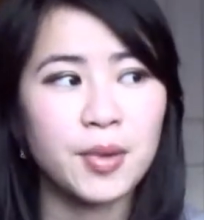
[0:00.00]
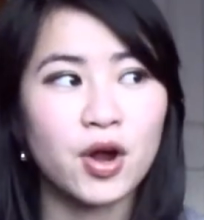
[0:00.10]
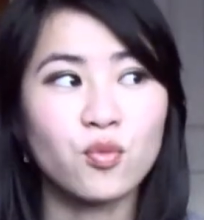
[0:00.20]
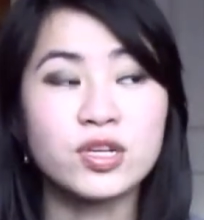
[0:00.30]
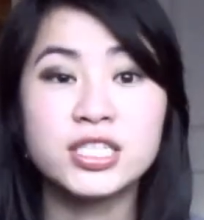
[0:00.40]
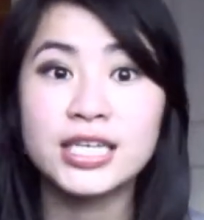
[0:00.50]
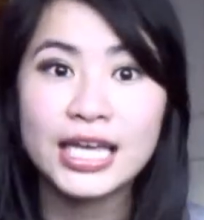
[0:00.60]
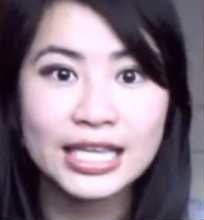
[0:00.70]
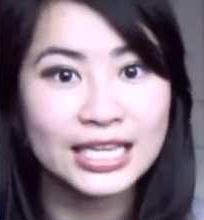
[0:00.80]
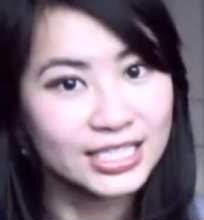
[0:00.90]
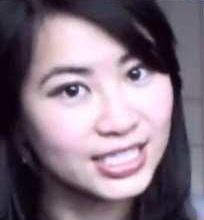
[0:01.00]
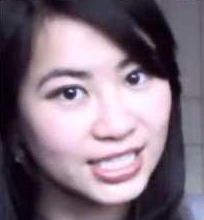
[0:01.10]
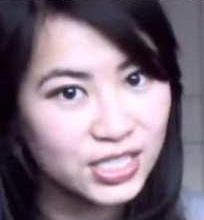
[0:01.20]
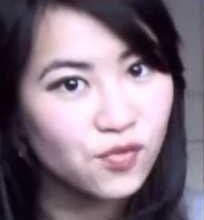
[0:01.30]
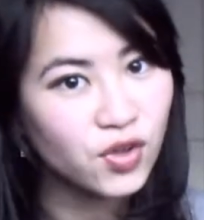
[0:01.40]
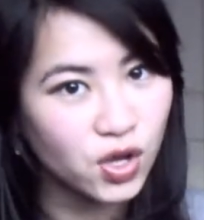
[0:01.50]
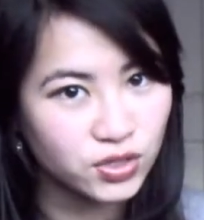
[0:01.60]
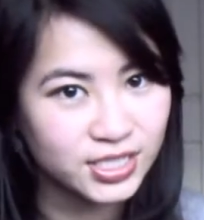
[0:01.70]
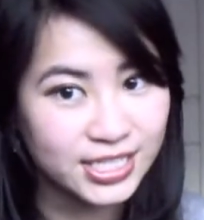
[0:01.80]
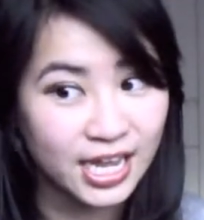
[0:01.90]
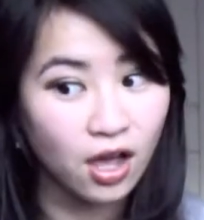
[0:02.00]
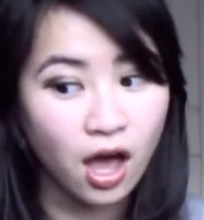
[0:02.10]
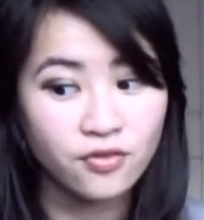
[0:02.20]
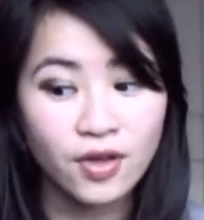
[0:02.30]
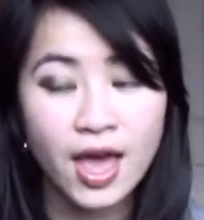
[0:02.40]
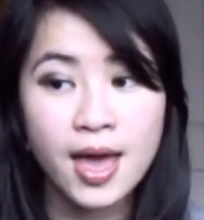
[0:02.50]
are ridiculously difficult to take off,